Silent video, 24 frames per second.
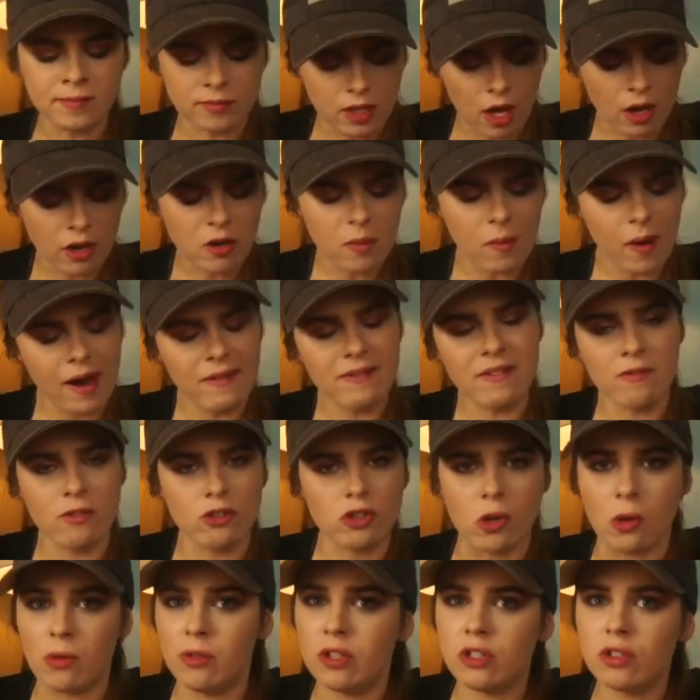I don't know why I've never
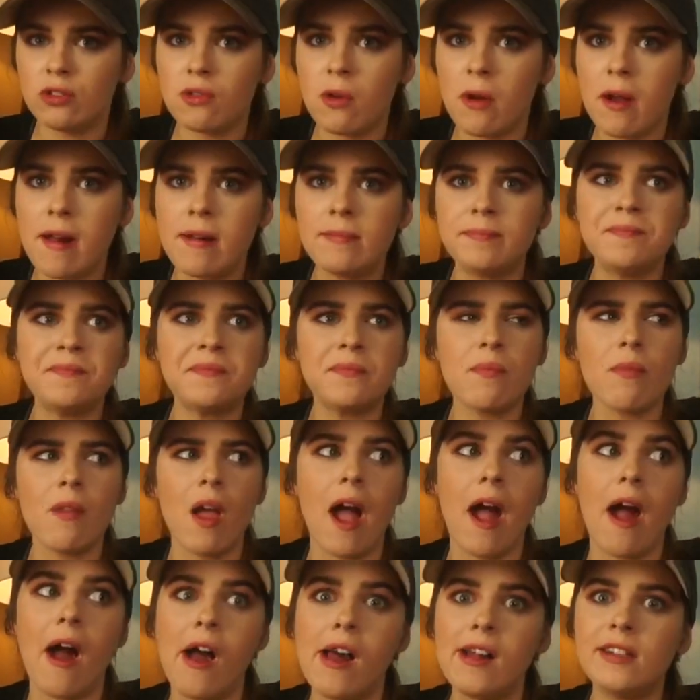told this story.
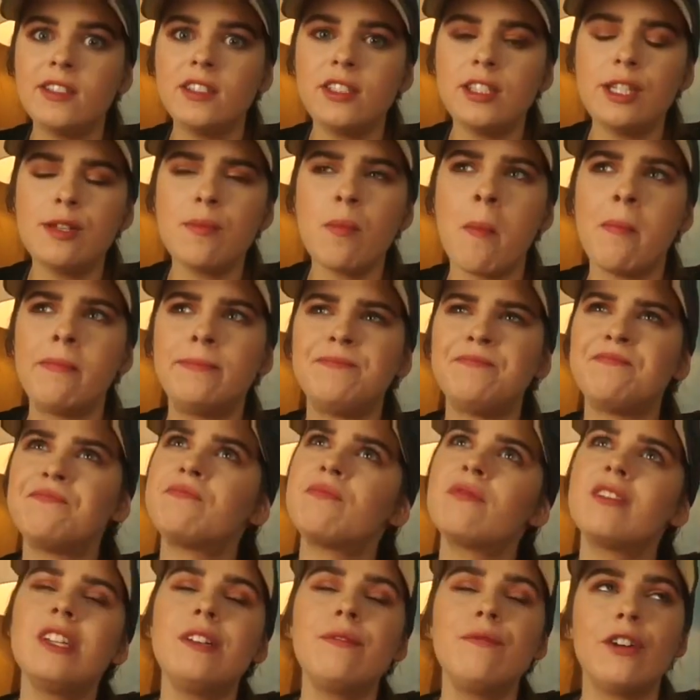I honestly
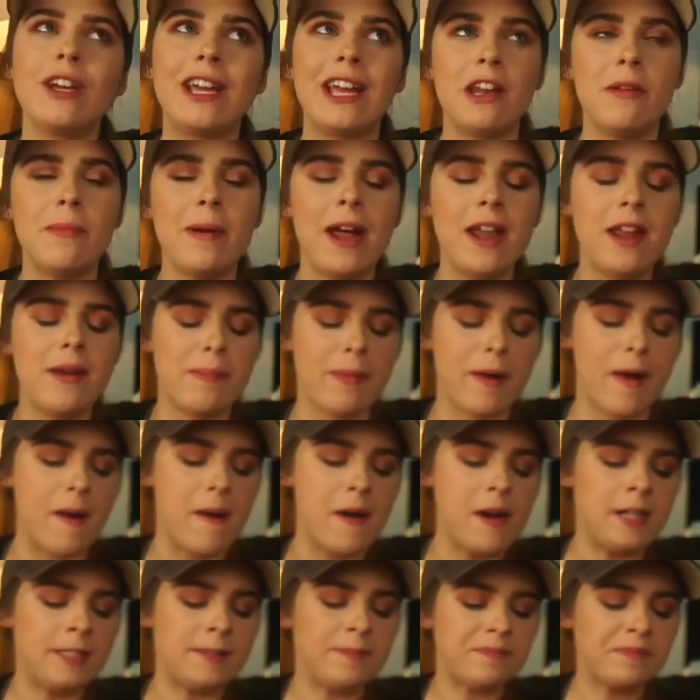didn't forget about it,
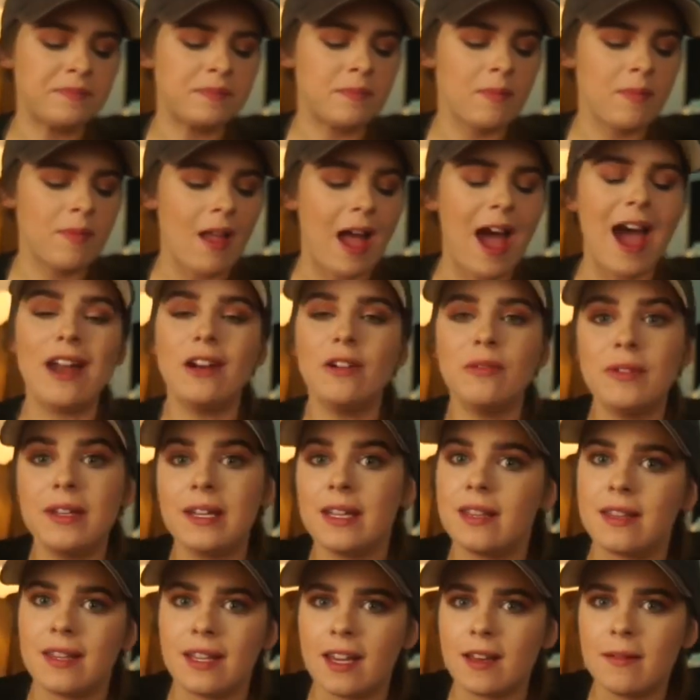but I don't
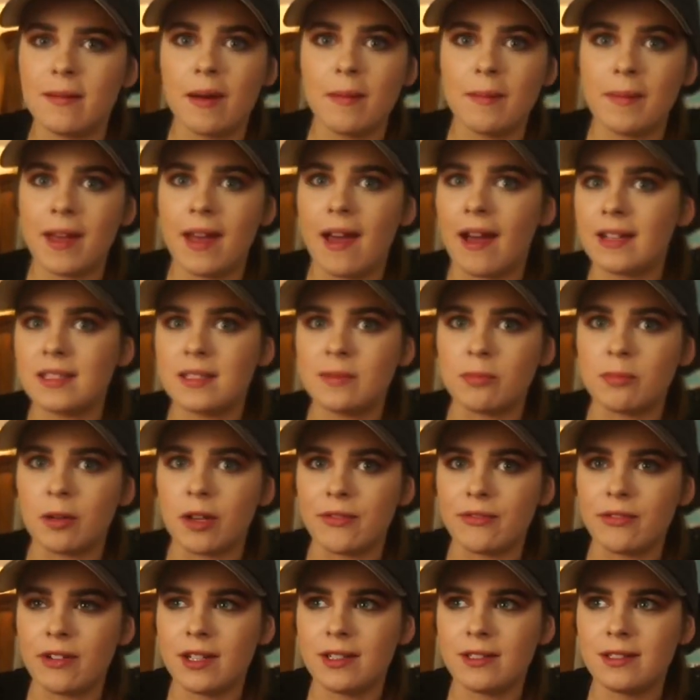really think about my
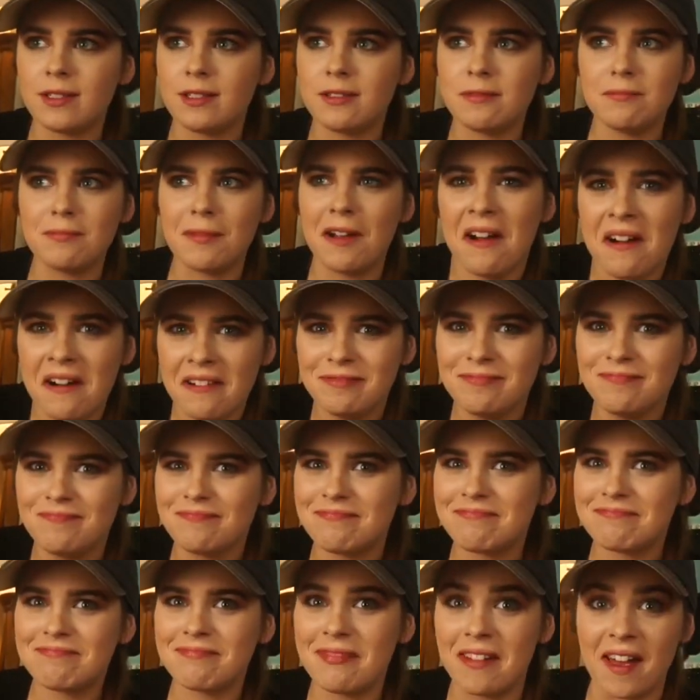ex-boyfriends
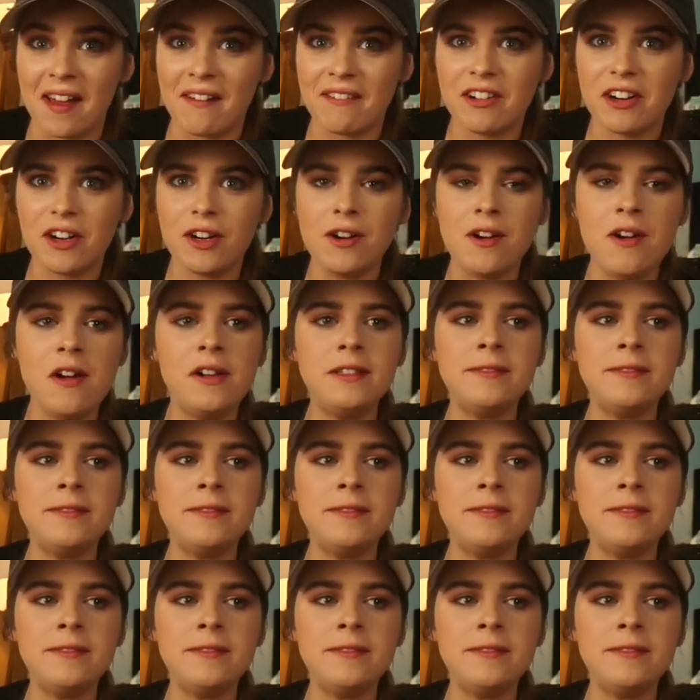ever